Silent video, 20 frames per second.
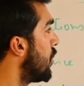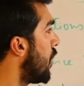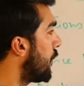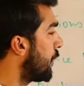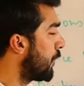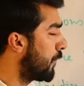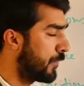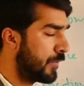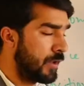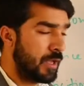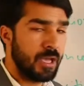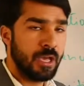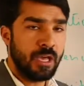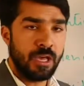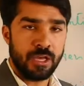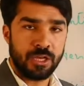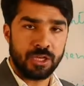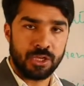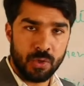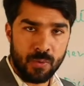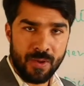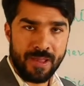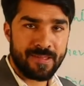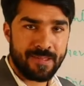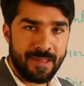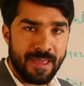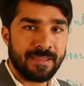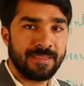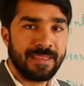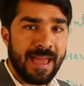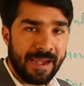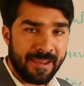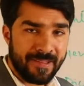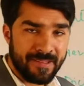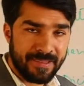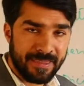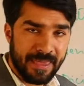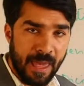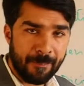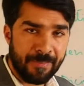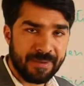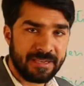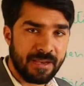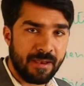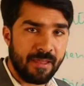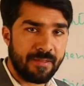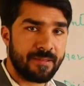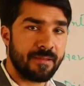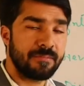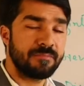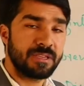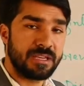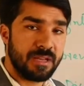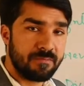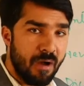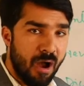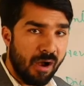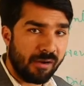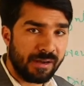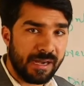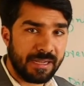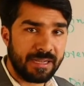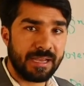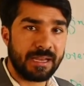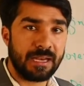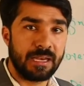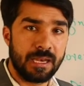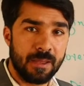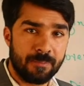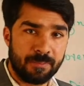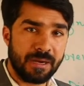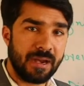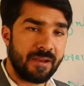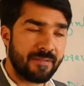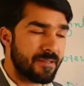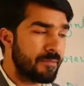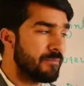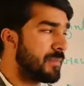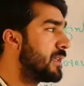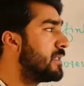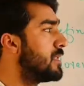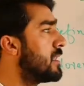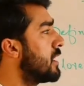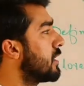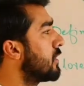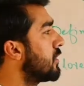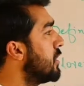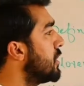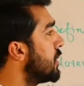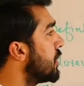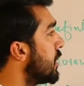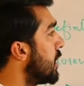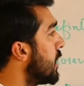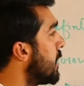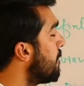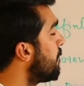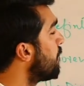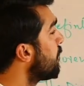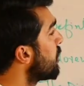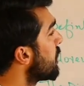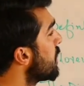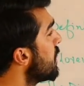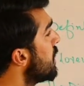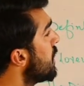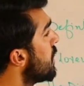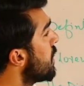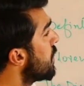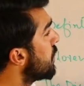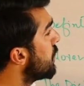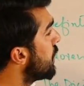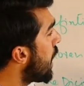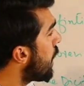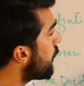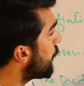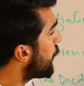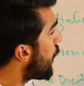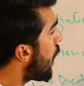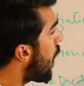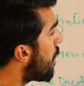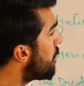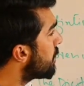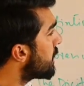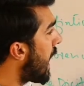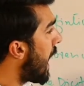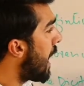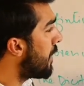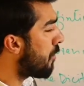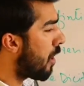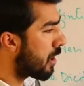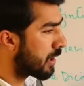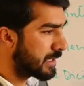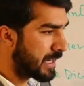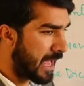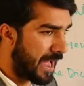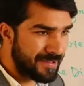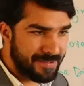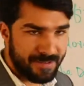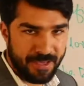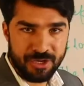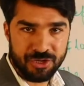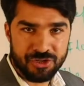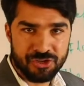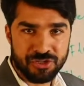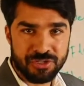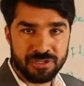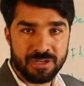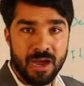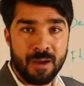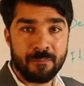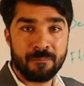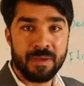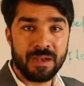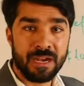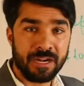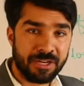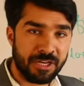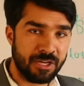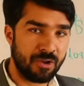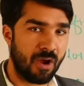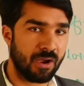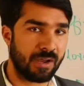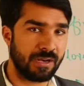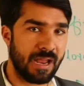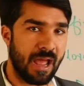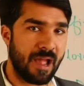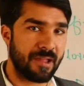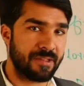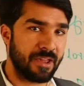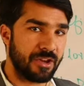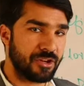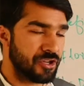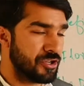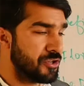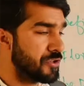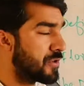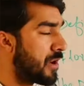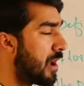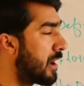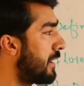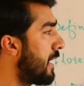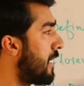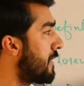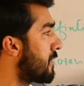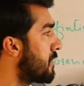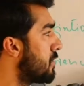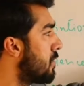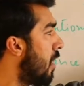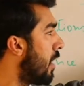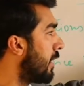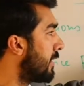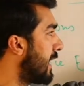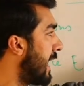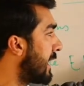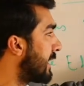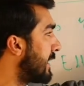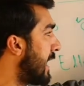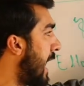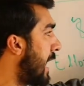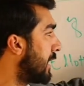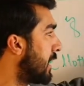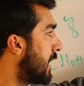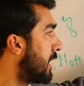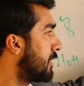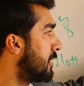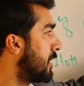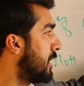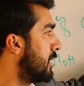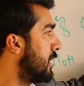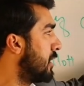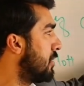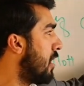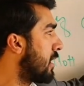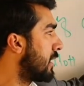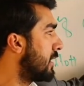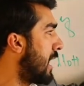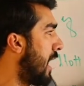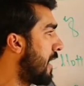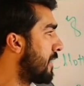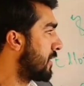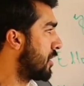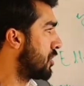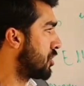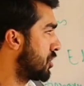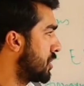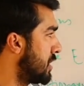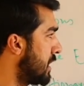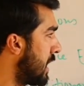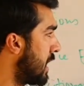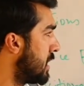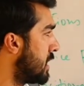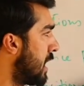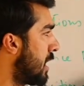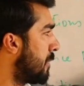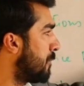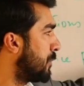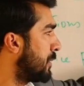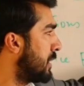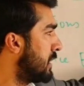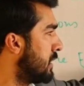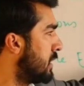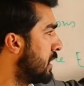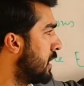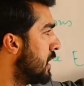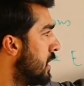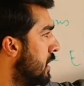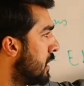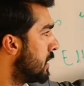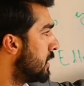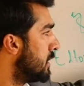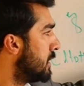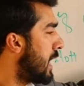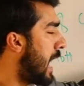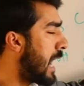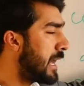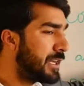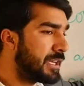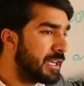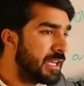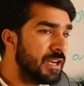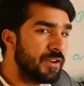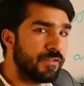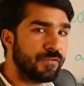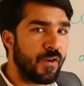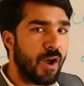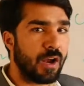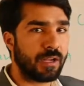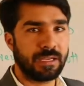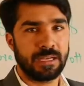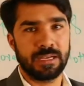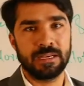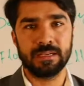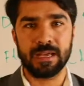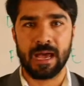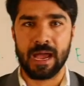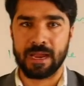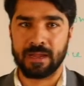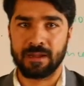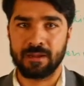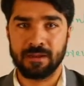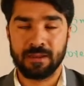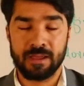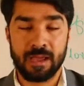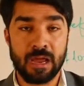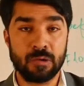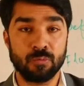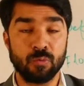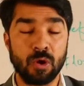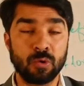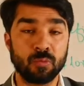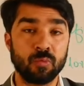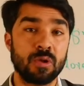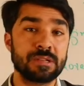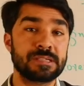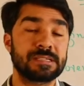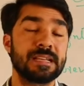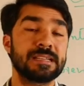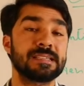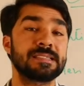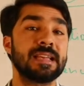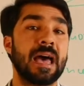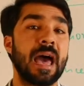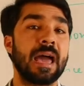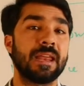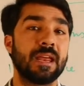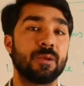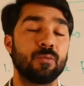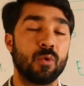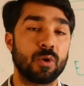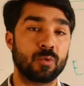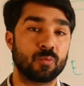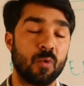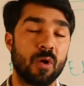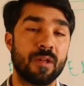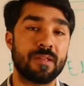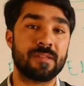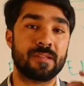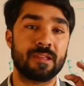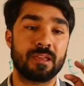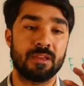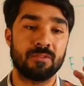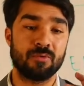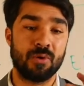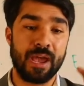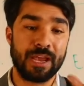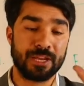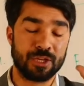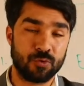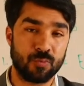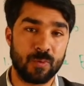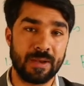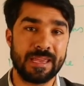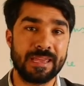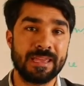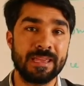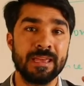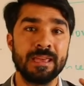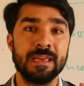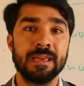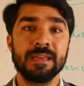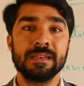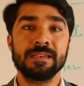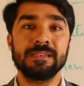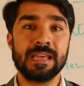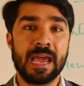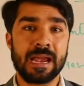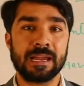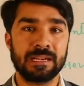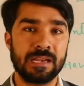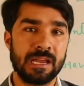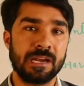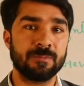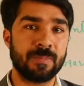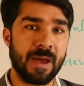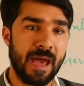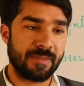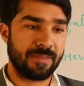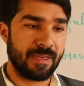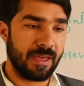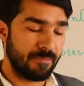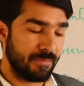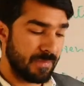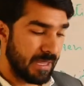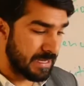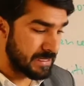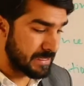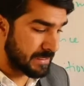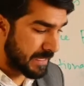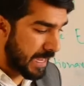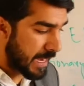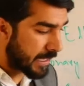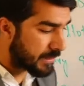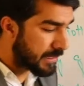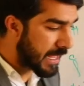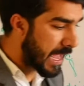of USA, that is capitalism, democratic liberalism in their country, they formed an organization, a military organization called as North Atlantic Treaty Organization in April 1949. And what was decided, what was, you know, actually declared by them? They said